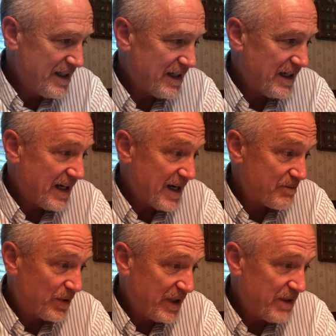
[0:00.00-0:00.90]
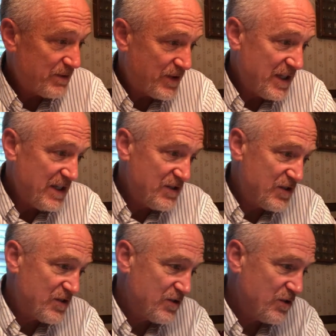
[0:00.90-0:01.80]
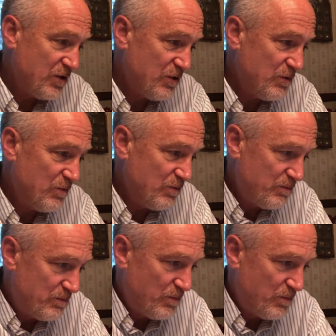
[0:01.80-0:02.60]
I plead with these two